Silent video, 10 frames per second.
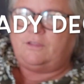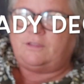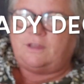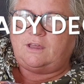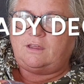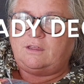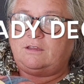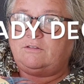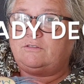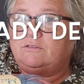the
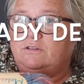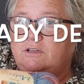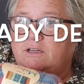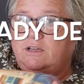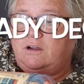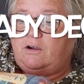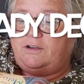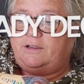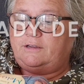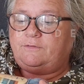
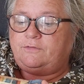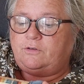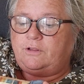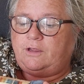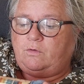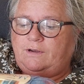cardigan for the old